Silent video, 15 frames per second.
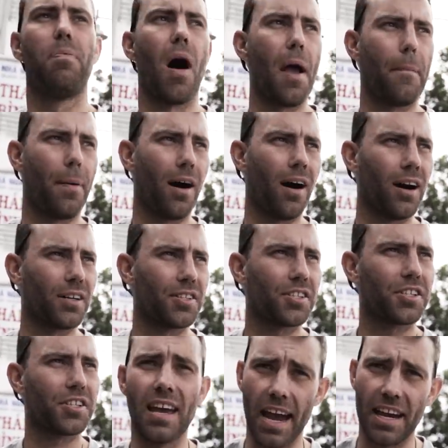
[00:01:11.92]
bypass
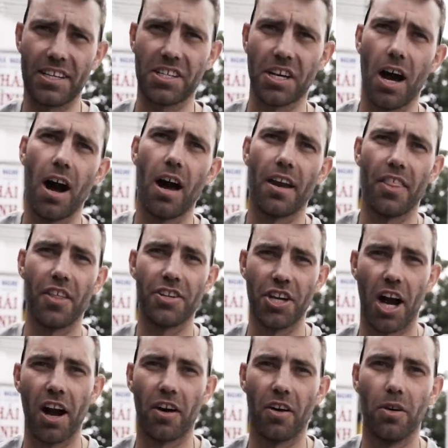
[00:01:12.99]
Khe Sanh and the
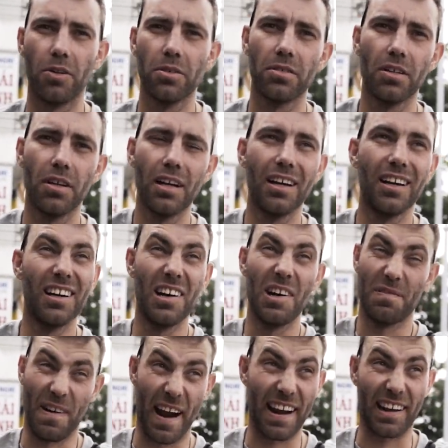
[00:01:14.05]
jungle.
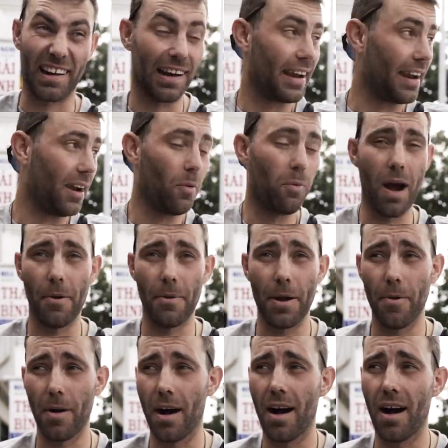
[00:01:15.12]
Frankly, where we
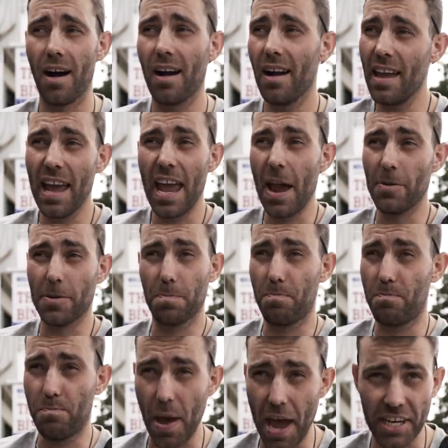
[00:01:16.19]
were, it was
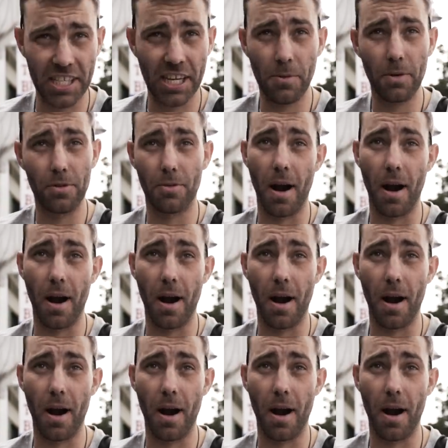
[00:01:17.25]
pissing with